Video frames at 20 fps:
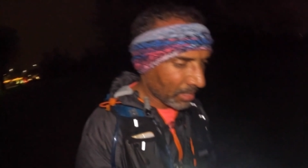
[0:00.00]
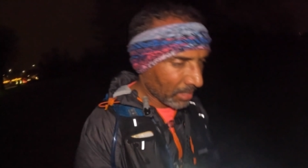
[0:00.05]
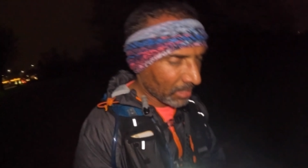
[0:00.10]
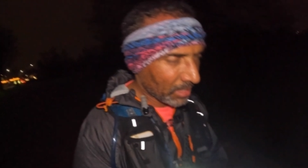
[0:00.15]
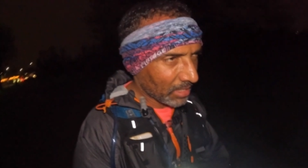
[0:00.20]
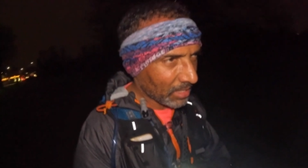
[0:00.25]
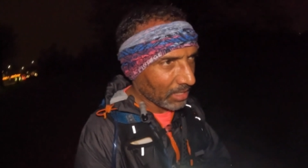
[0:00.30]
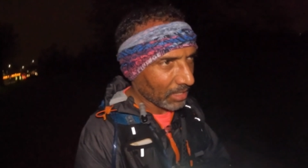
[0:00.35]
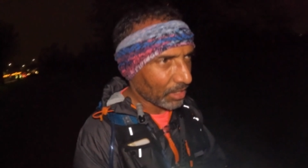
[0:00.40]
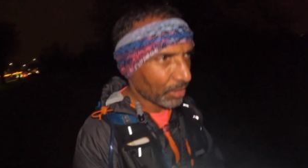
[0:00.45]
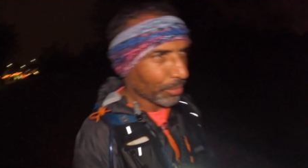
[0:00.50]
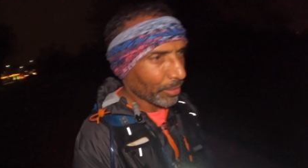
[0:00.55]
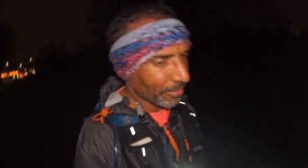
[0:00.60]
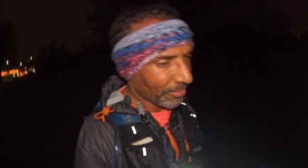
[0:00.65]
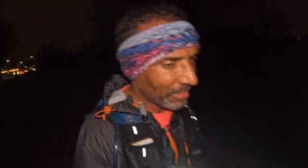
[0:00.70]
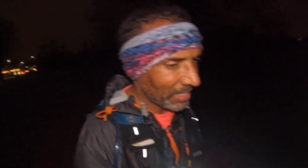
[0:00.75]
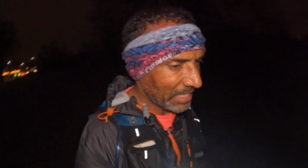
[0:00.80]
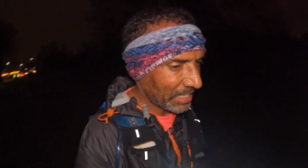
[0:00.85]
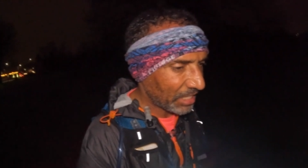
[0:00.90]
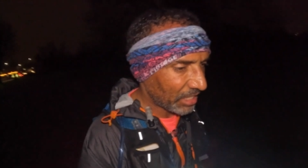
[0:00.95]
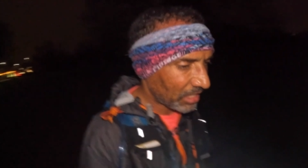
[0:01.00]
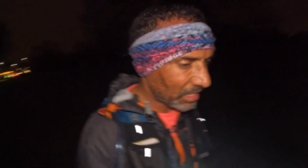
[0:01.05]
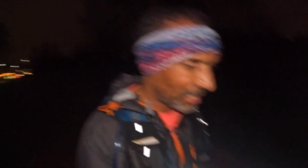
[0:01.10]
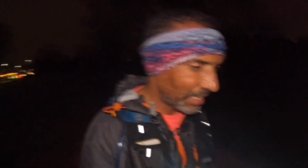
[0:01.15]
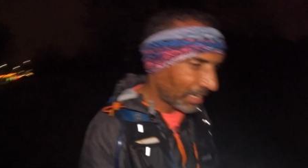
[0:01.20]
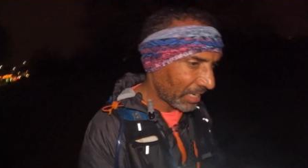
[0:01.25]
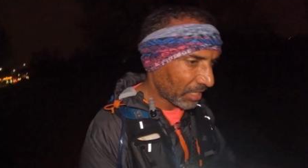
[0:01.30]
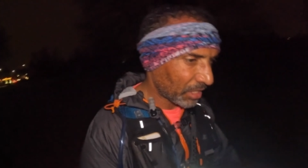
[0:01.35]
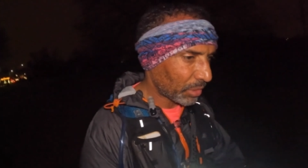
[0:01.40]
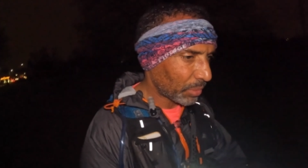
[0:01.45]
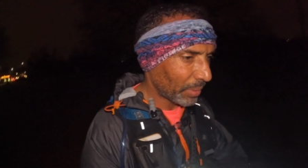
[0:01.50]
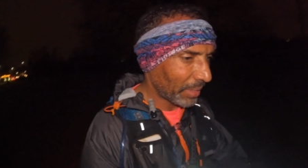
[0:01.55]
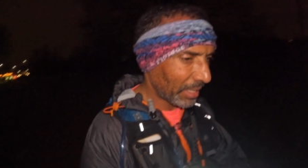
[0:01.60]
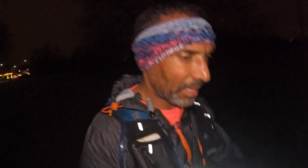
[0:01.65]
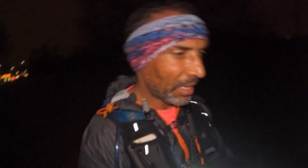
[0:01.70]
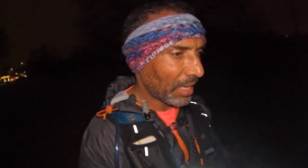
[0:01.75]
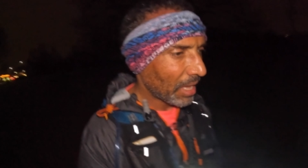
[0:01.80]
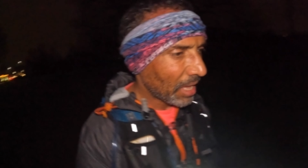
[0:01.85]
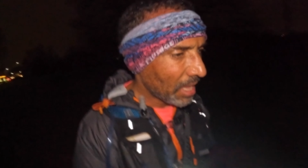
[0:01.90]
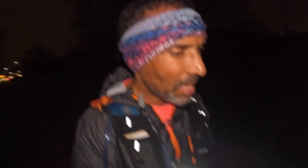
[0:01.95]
stick to it religiously next week.